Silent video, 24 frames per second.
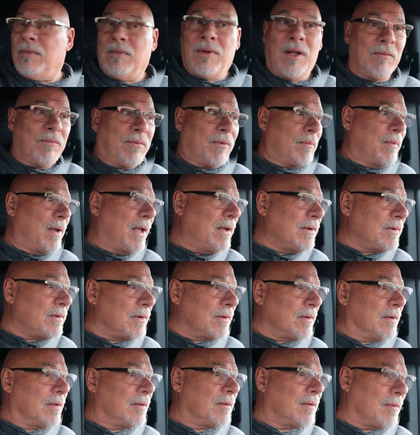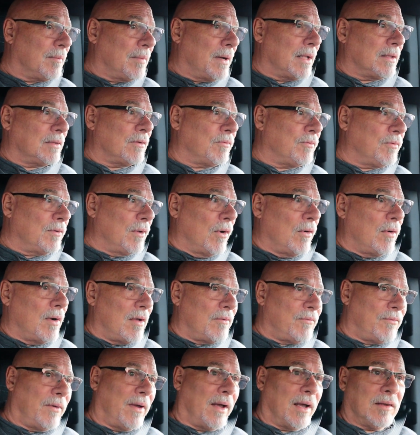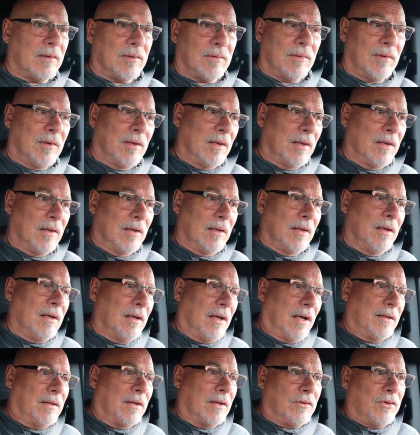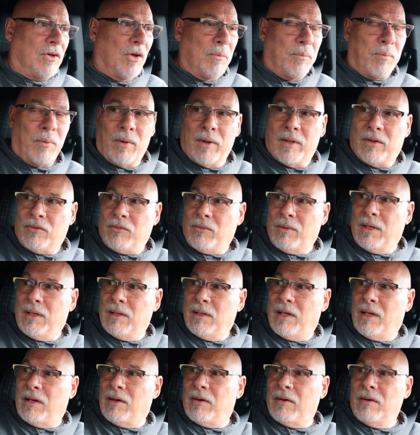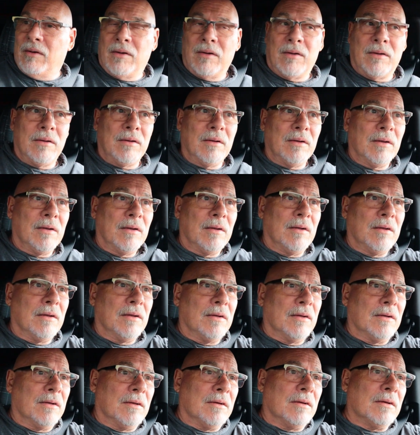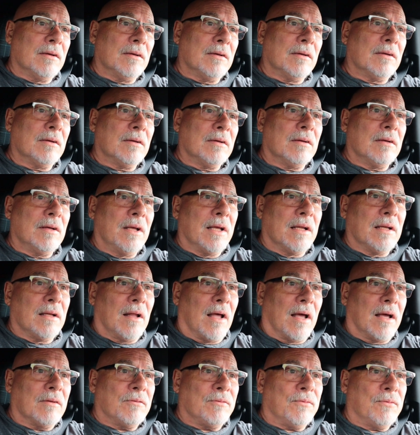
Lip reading: information about the FlowFX and the 2.3 liter inline